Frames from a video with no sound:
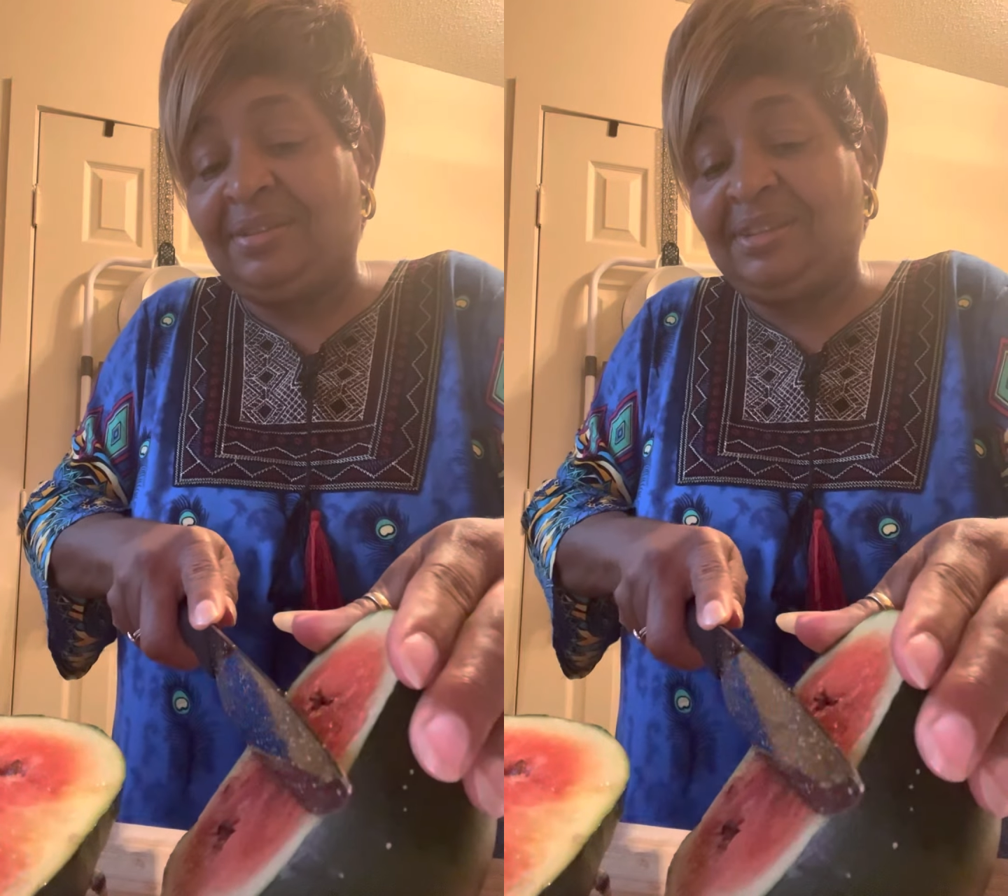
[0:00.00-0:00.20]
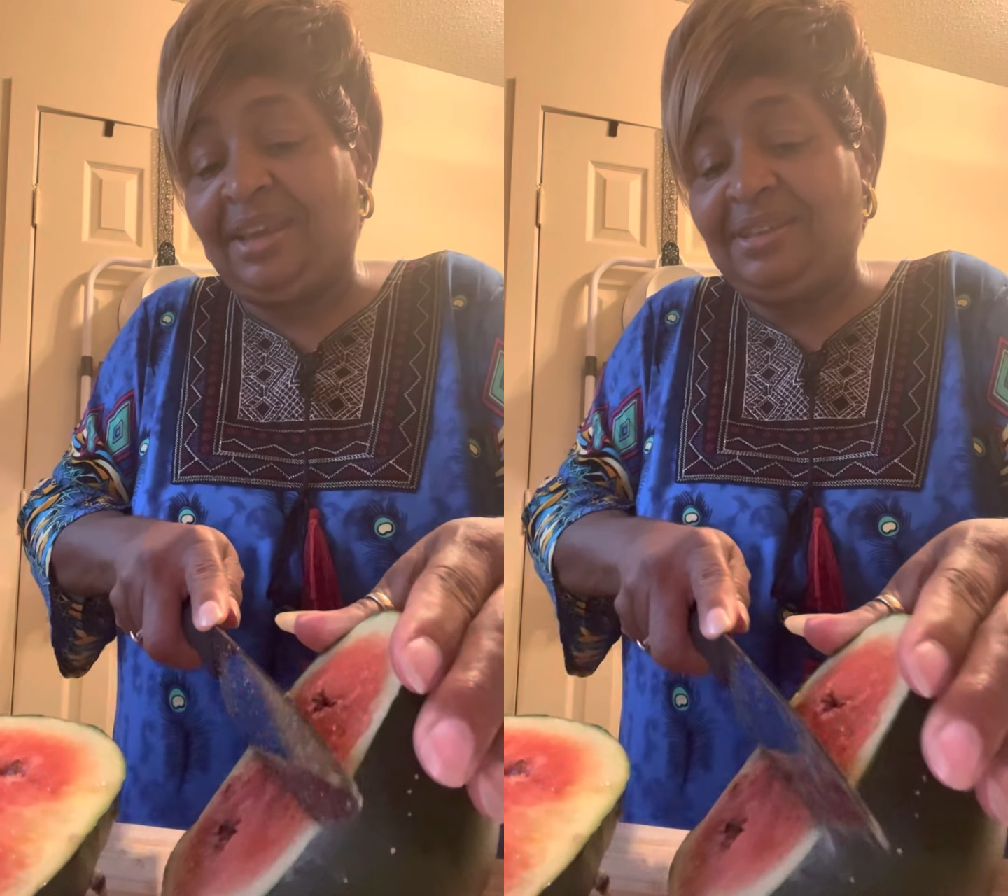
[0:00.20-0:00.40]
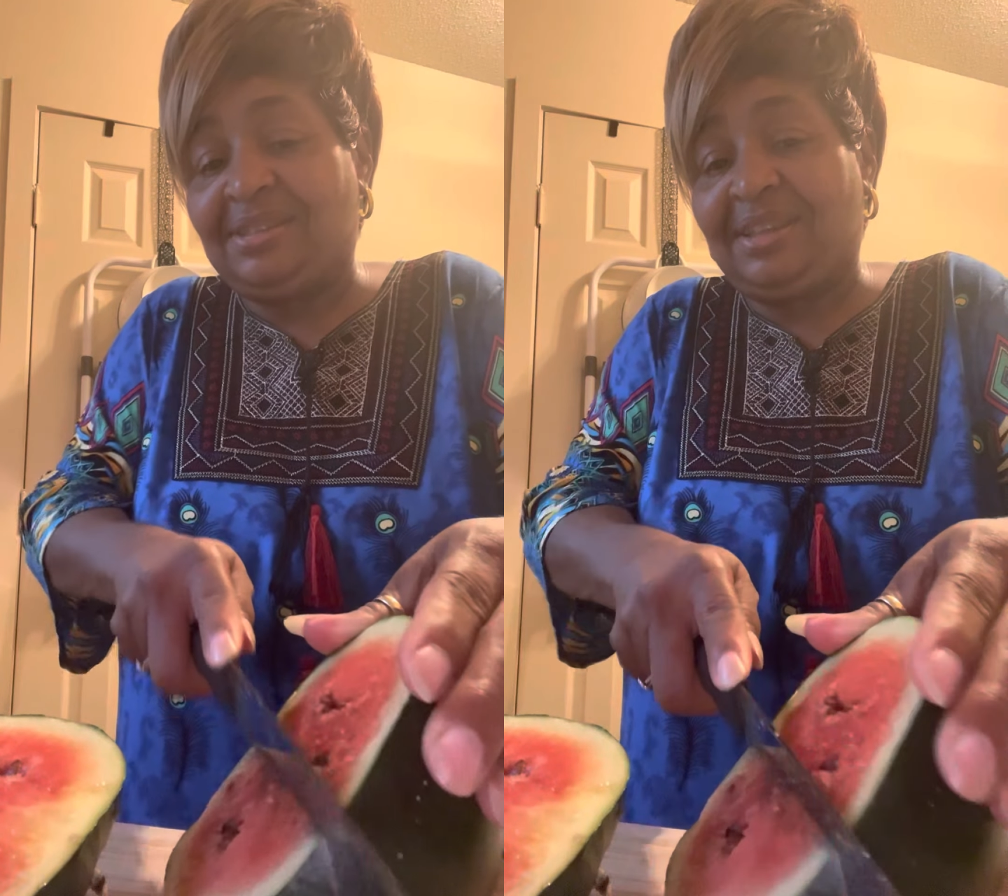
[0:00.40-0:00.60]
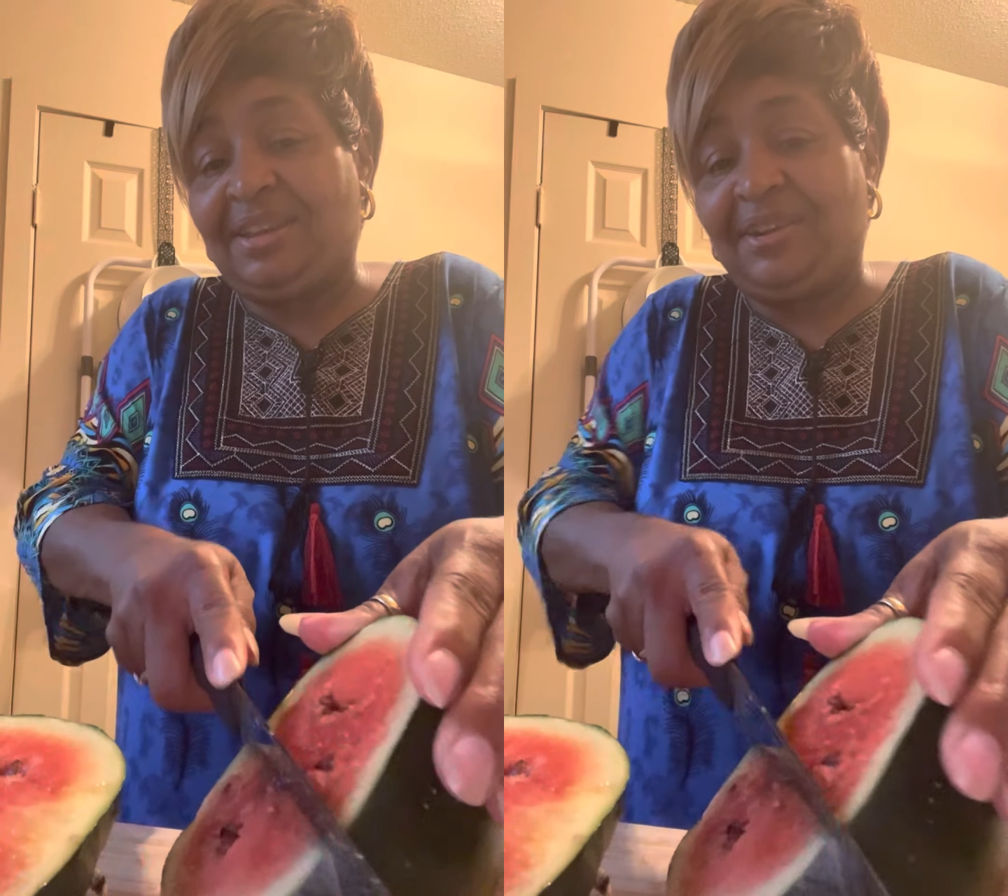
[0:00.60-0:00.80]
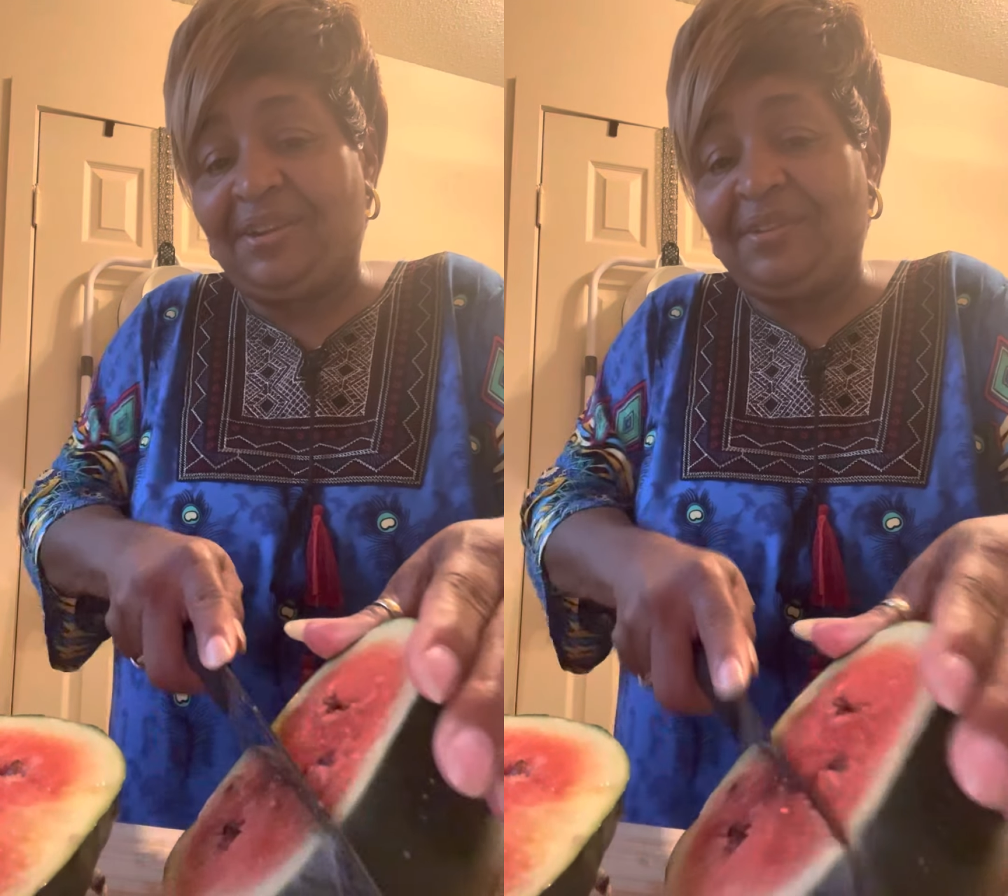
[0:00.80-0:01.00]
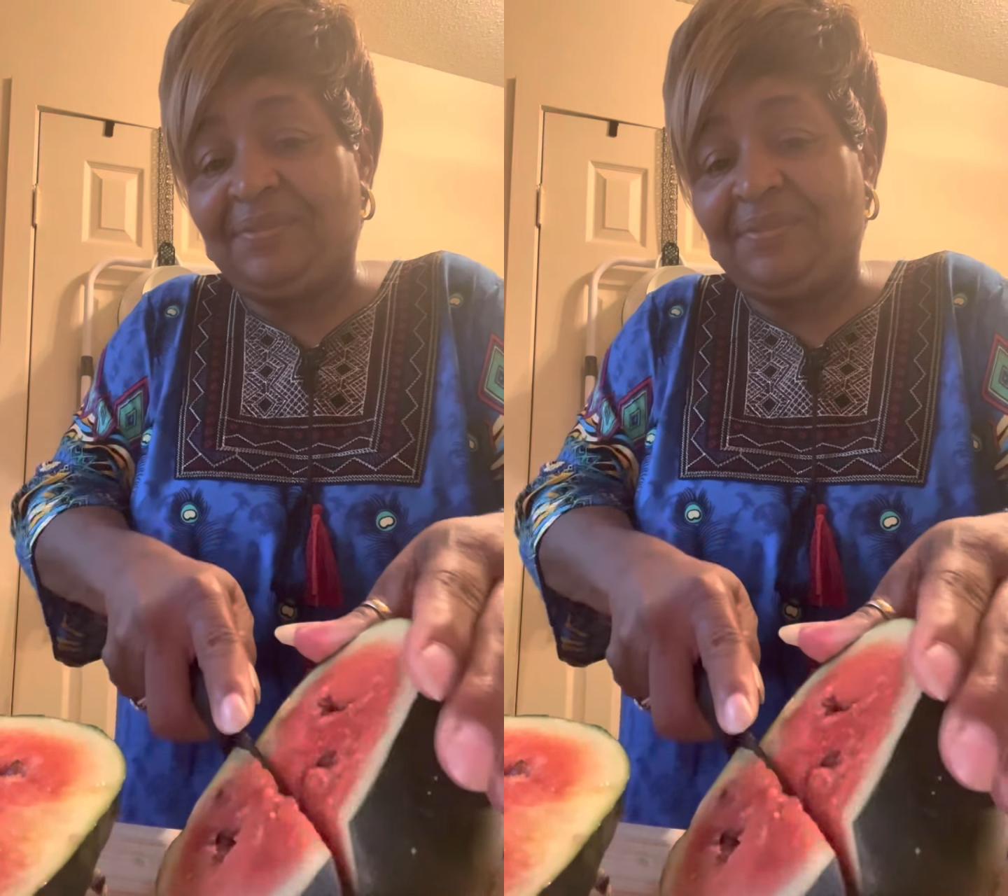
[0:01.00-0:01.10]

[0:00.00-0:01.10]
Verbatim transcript: taste here.